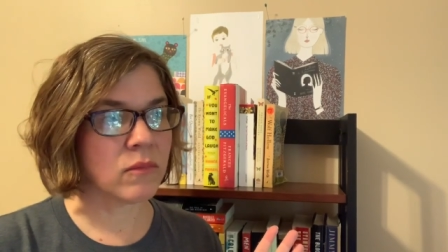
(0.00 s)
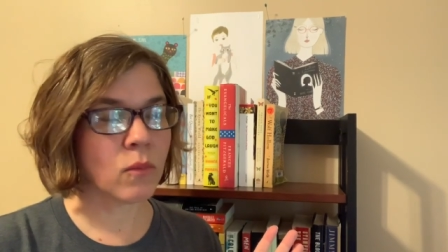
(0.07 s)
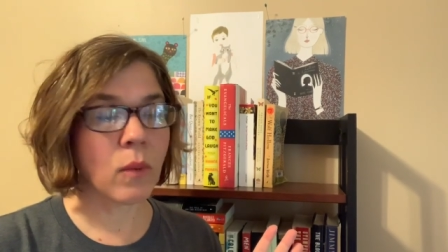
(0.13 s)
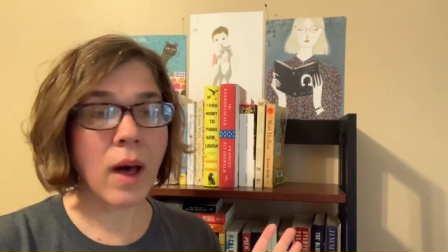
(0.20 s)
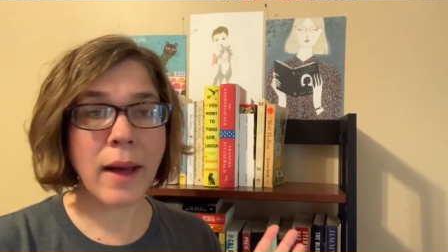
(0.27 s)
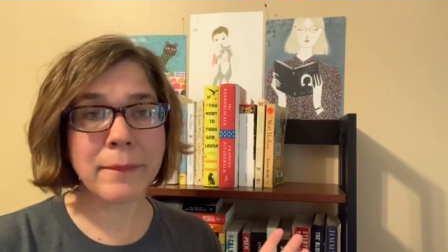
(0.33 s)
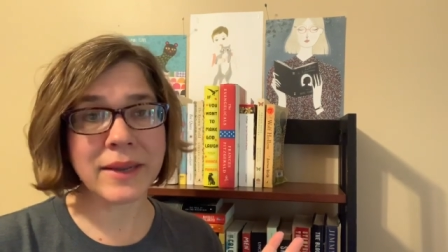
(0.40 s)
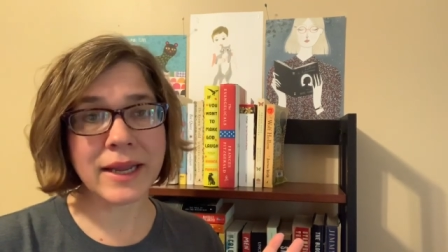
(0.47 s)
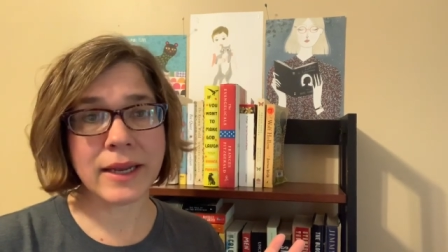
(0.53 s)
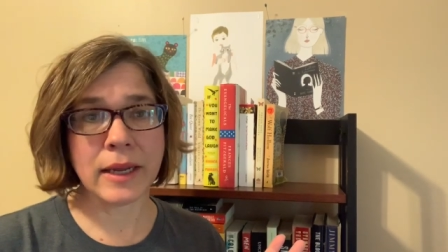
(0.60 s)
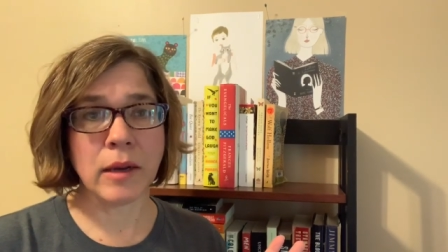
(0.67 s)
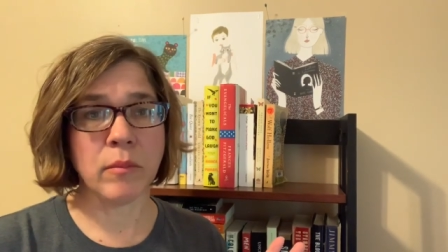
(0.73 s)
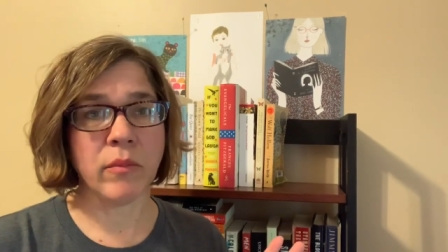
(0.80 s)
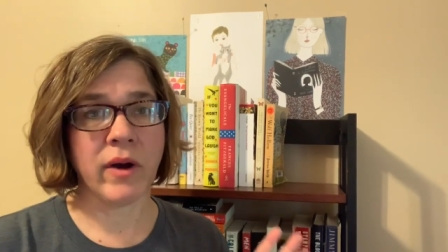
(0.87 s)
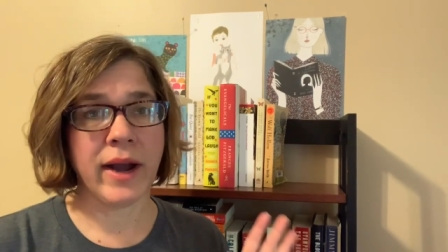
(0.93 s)
well, I'm needing
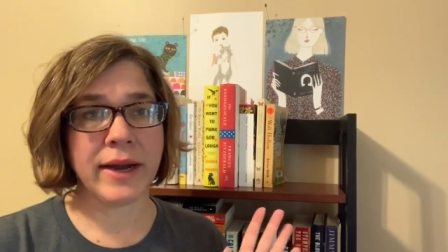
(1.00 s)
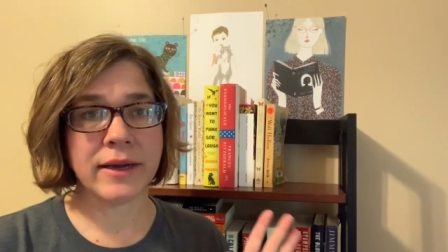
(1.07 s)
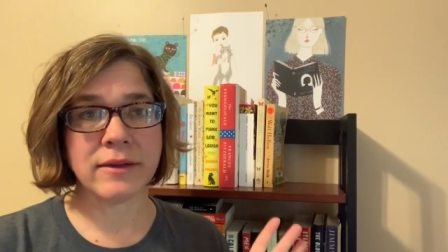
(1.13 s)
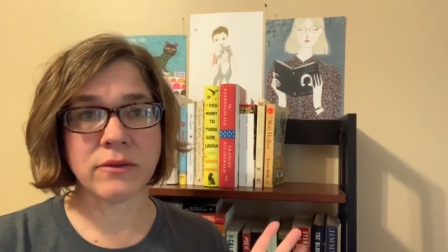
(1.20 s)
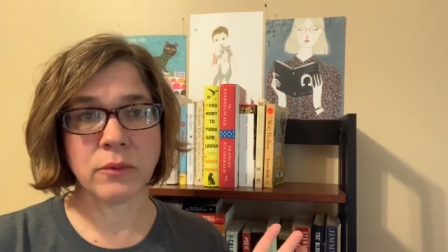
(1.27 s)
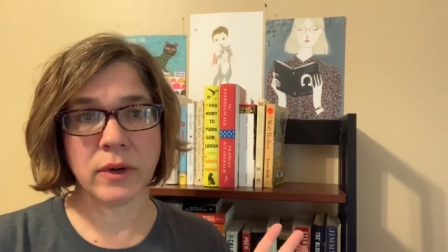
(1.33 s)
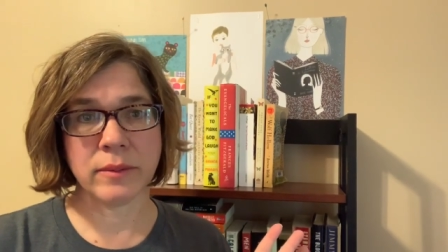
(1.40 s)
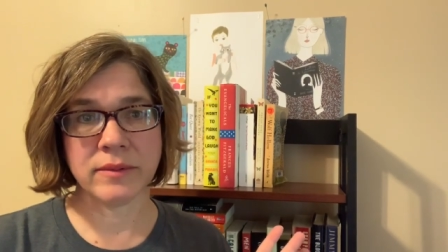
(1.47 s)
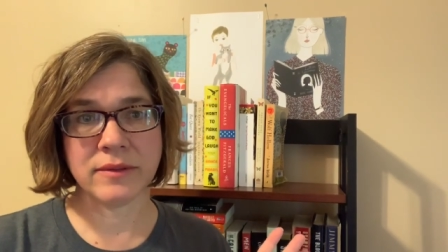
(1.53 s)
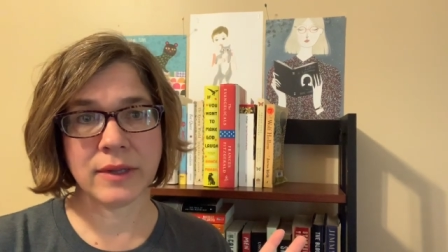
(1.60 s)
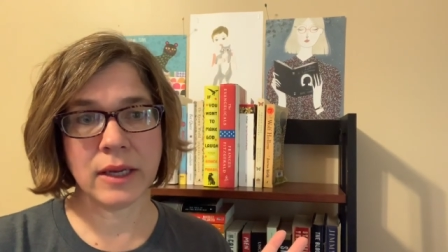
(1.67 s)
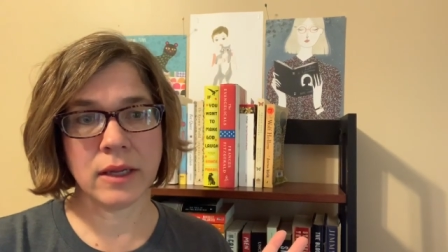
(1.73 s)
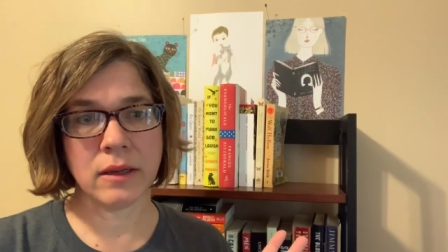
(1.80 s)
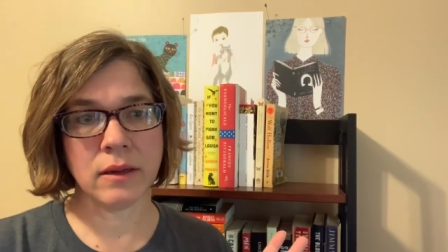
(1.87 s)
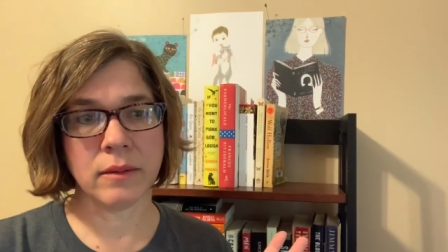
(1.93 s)
a break is what I'm
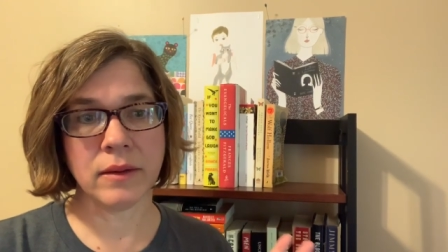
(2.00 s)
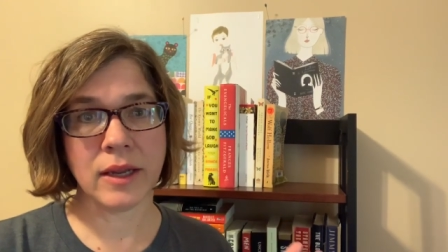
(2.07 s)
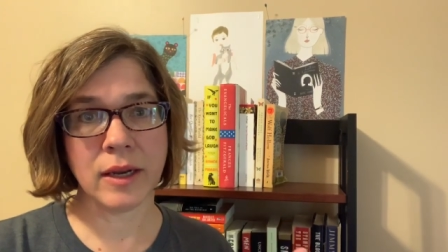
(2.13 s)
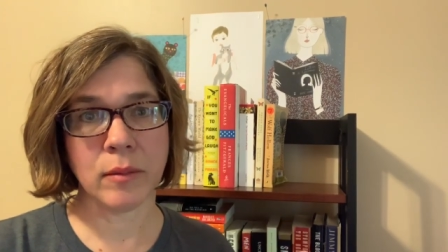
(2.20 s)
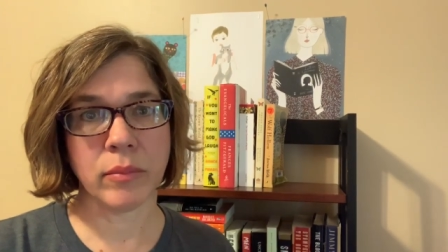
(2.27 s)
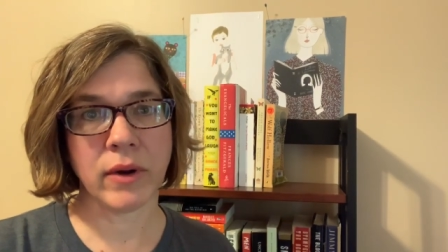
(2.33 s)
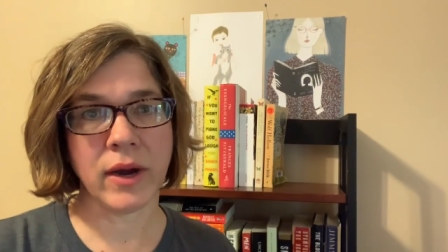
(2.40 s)
saying. I need a oh.